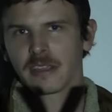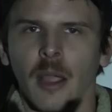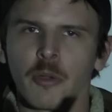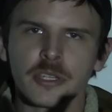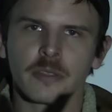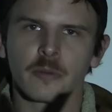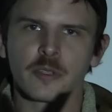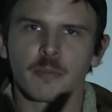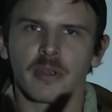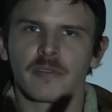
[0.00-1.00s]
I wish there
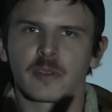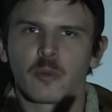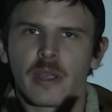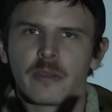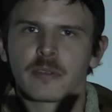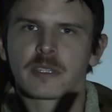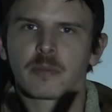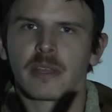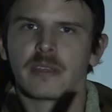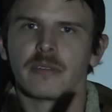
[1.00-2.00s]
was a perfect way to
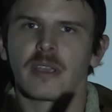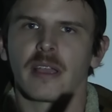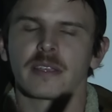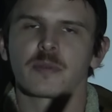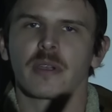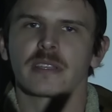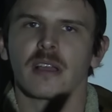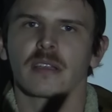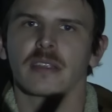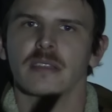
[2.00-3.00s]
explain to you guys why
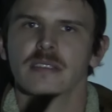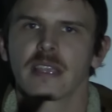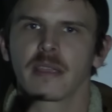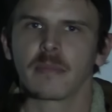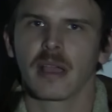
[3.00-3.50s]
talking to Sam